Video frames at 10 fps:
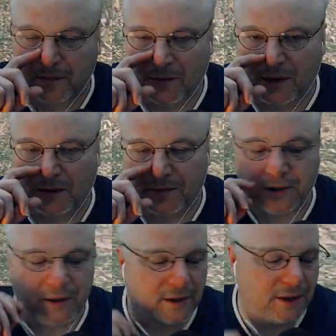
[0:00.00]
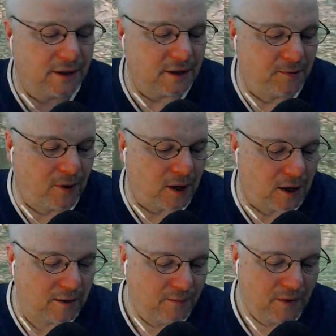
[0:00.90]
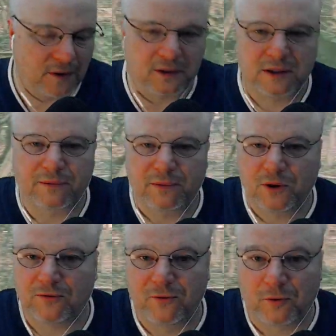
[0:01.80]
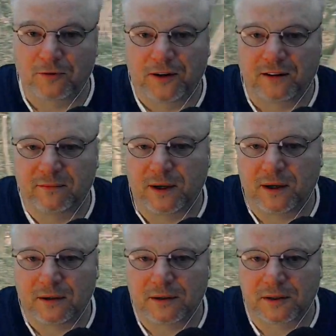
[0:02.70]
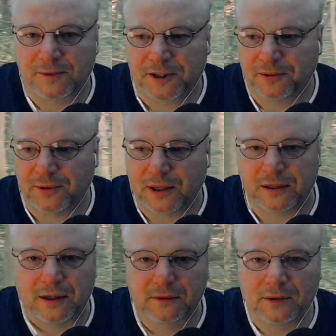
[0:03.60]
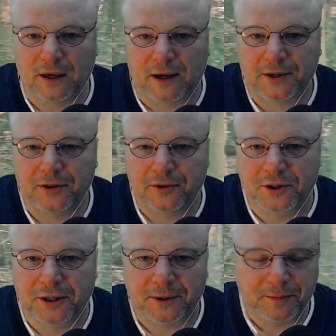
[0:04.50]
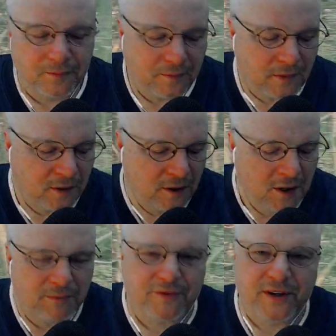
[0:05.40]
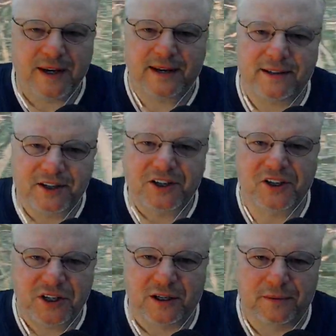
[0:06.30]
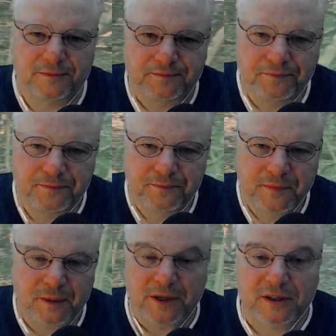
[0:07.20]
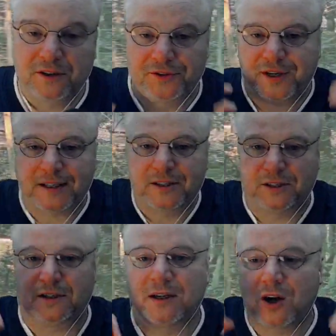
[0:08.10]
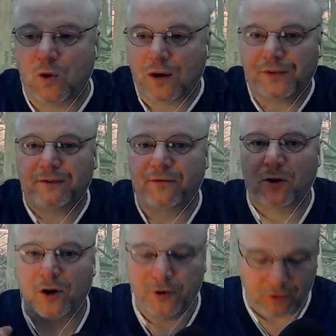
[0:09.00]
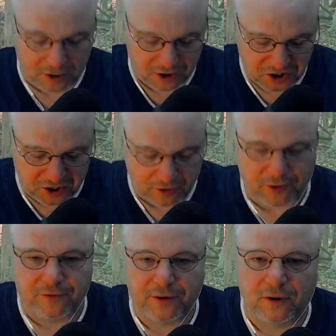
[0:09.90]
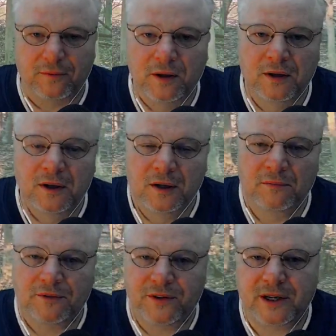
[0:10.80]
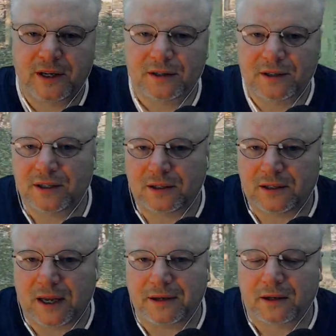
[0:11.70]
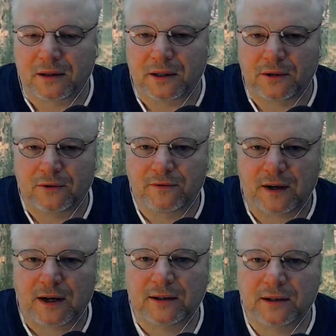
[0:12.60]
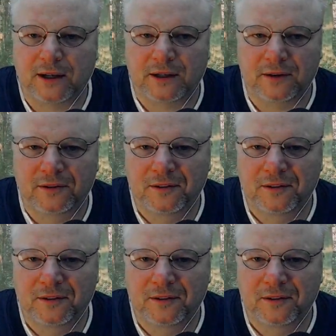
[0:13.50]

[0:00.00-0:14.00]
obviously, than the Spark, and some of them go 4 or 5 miles, especially with that OcuSync. But if you can't see it, I mean, it's still nice that it can go out that far and you can see it on your phone. But if you can't see it, technically you're violating